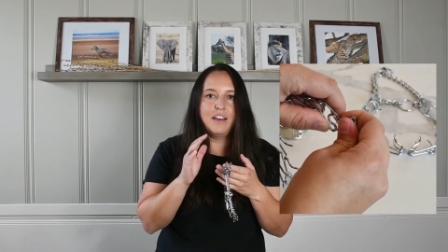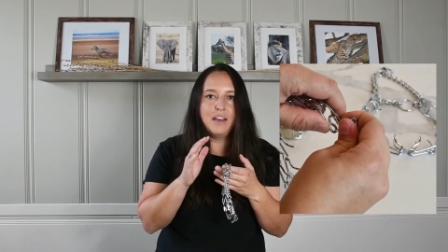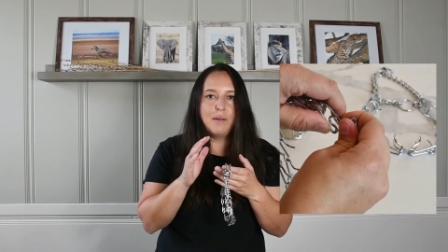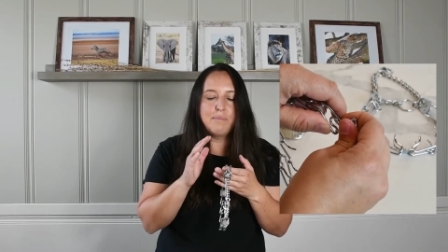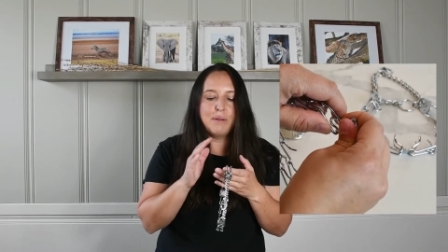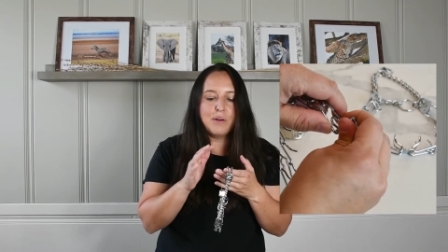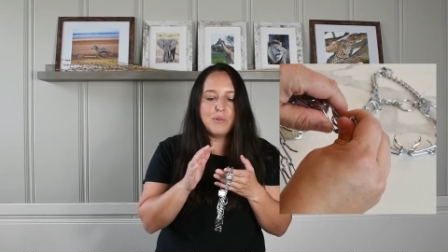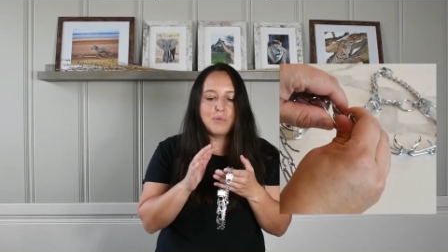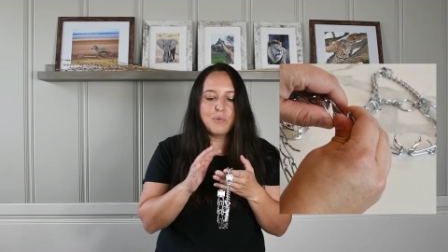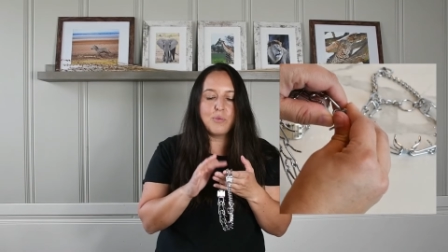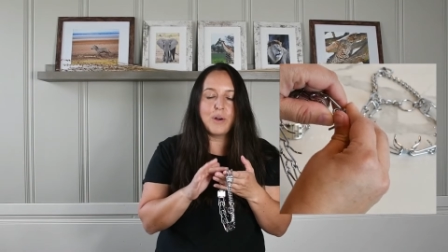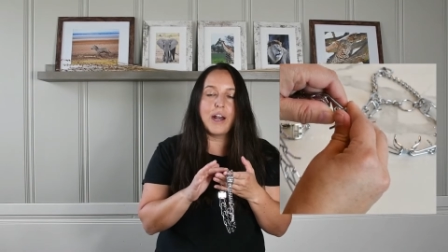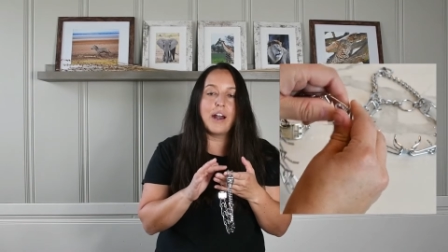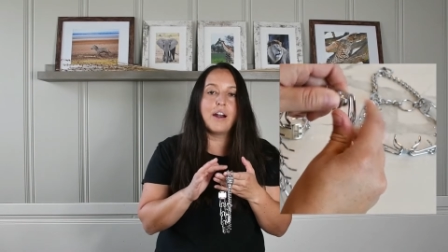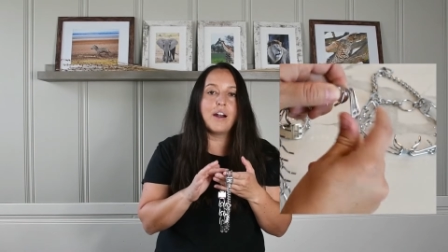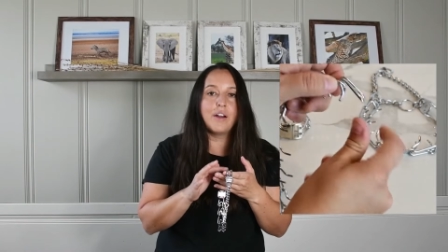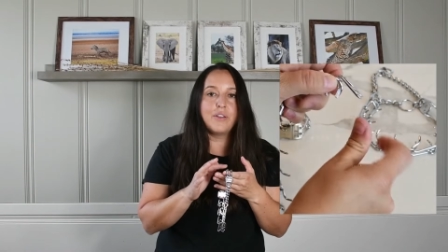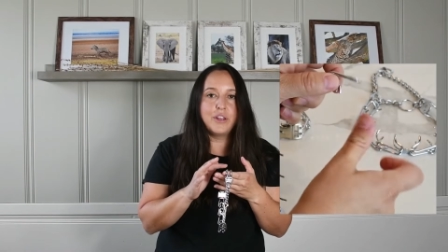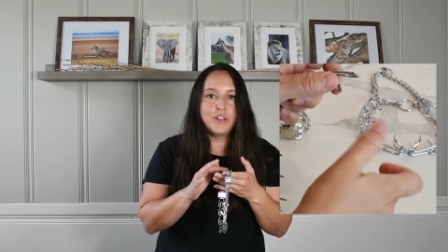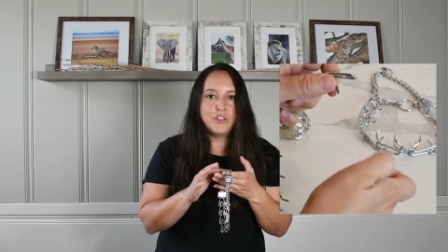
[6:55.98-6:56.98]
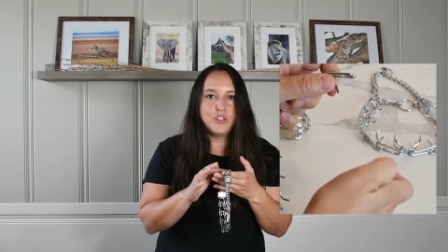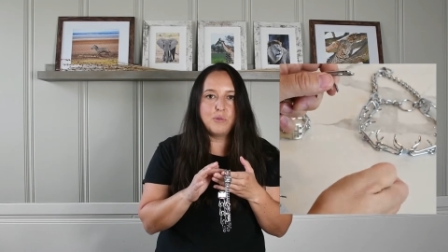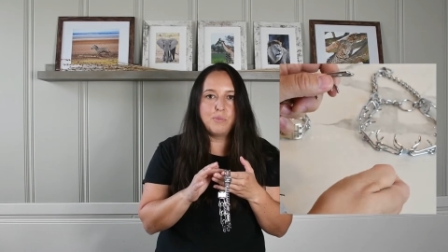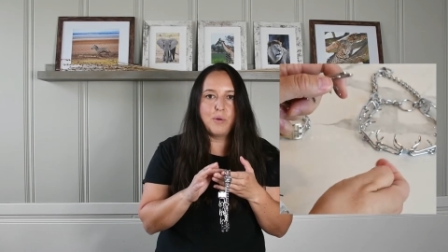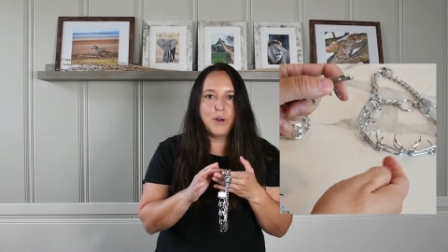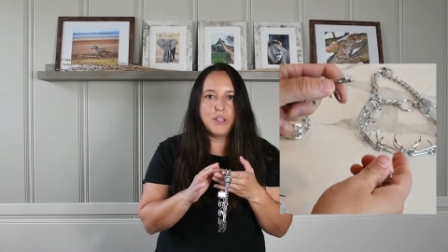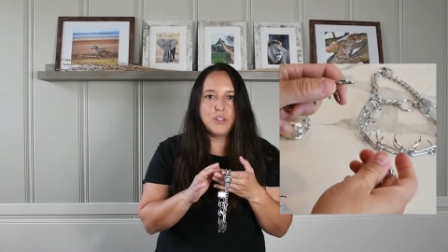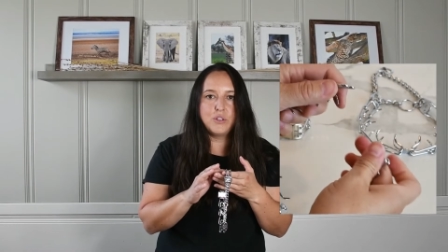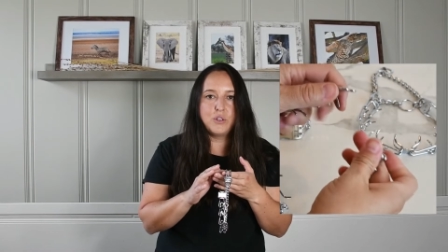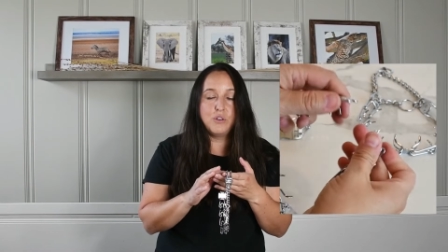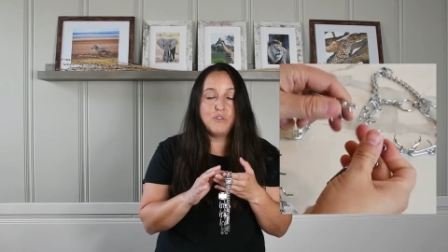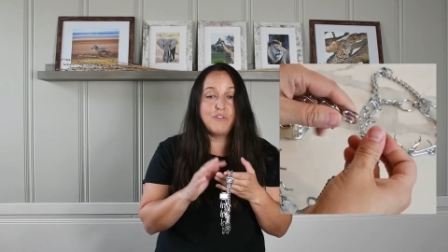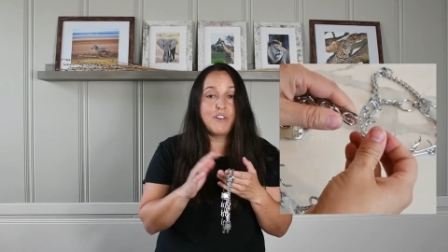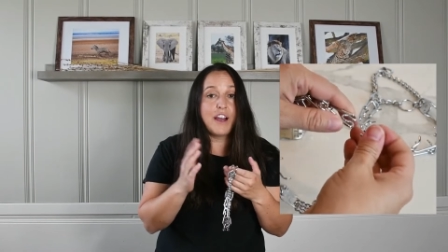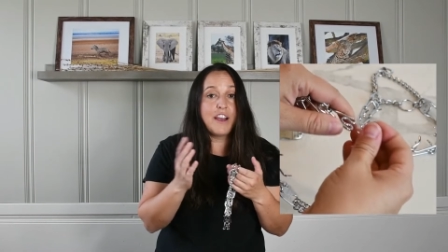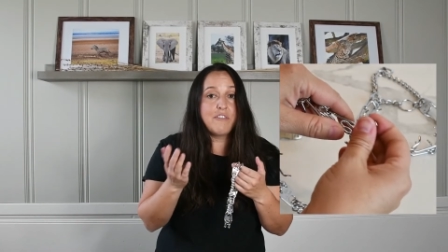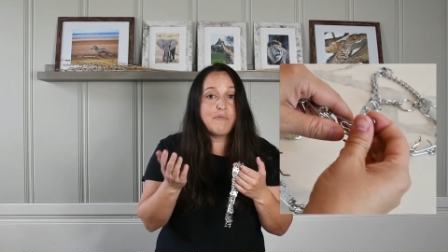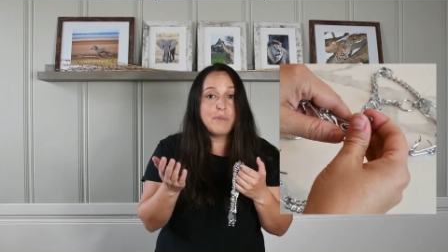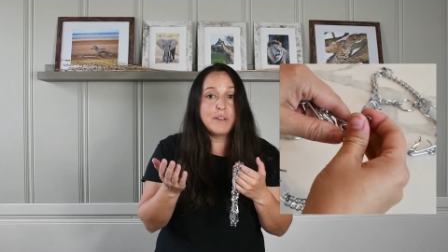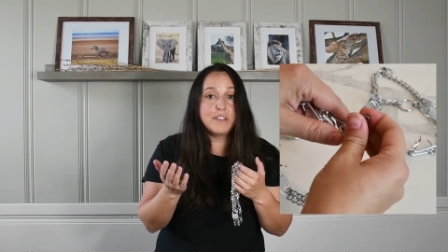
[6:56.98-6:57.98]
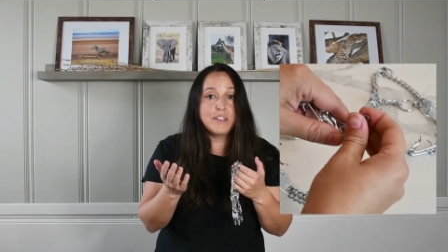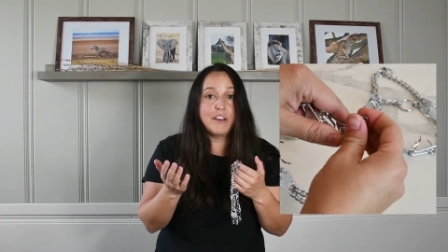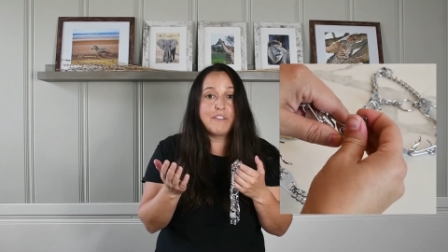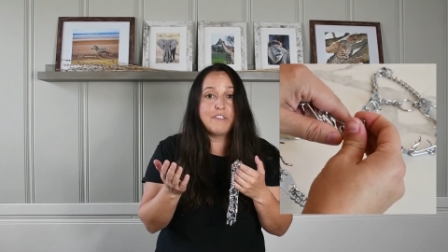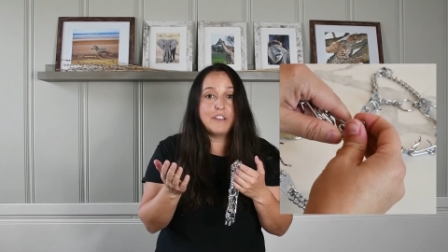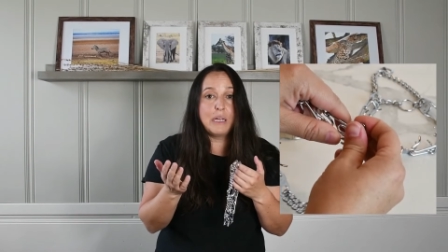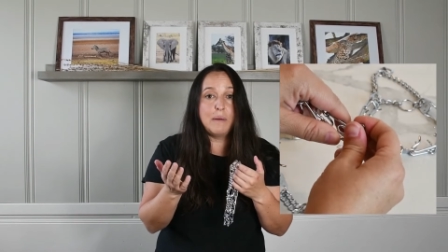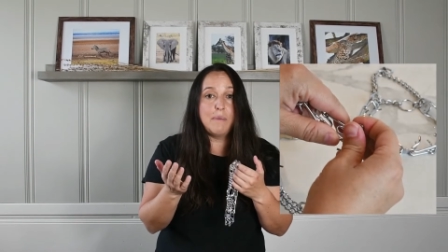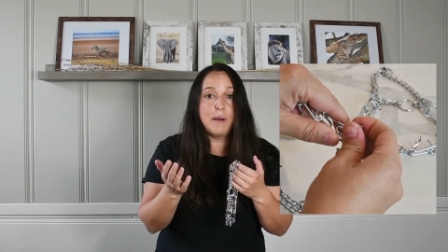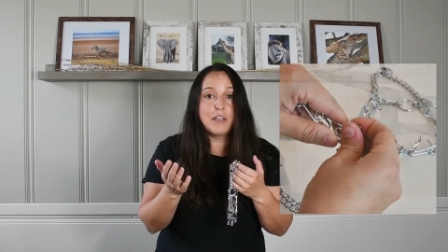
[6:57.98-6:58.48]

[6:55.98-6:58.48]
A bit rare on the 2.25, but definitely